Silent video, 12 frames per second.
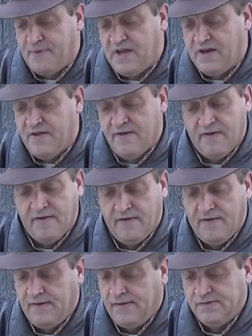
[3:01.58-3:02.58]
mean,
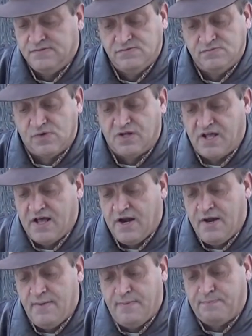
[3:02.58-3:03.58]
with
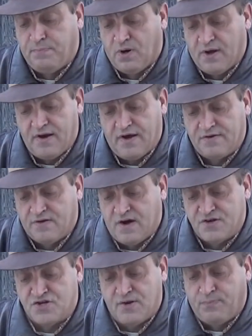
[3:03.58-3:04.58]
any bullet
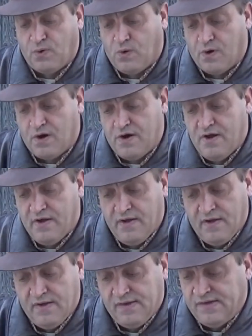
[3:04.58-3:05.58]
across the board,
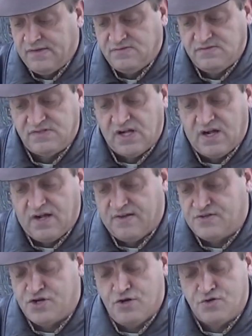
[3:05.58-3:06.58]

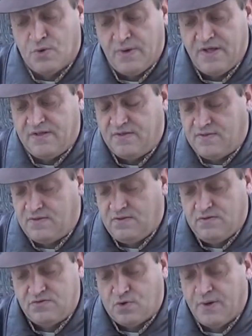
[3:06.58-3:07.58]
the
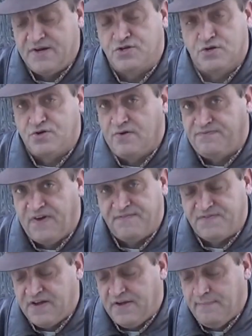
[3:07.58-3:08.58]

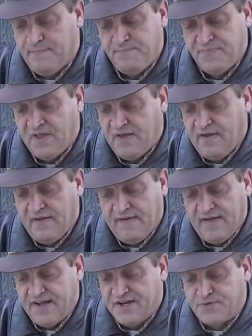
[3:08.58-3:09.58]
22-250
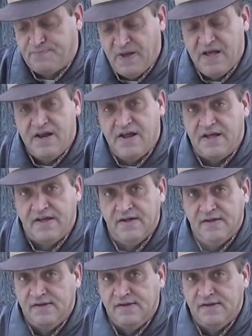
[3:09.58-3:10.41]
is beating